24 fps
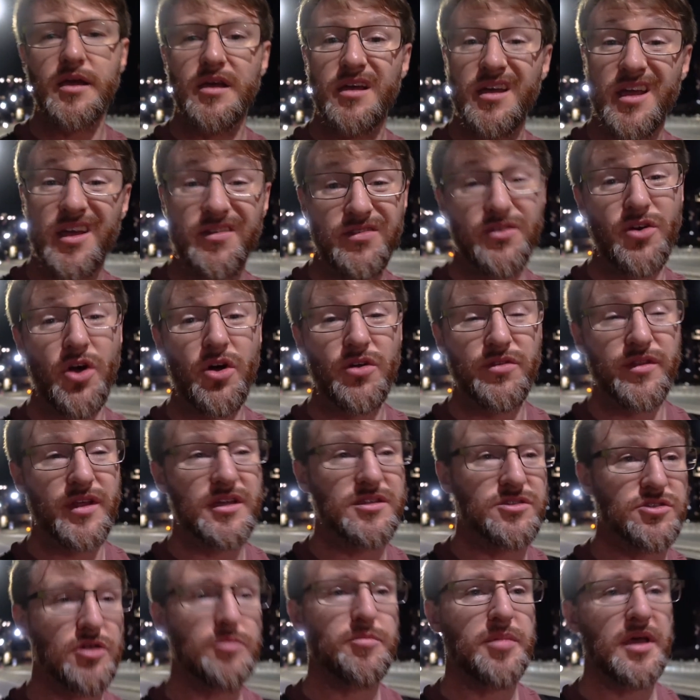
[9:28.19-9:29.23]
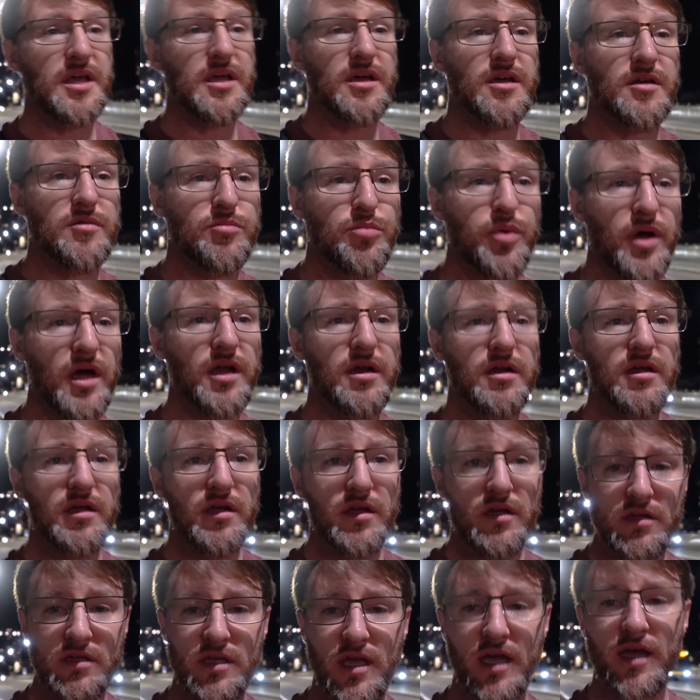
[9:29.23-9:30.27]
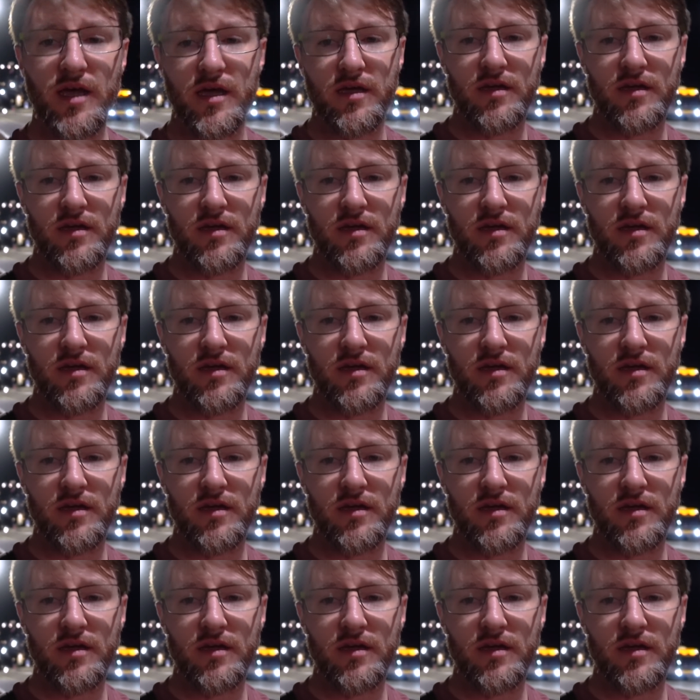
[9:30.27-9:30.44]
If not, then so be it. But yeah,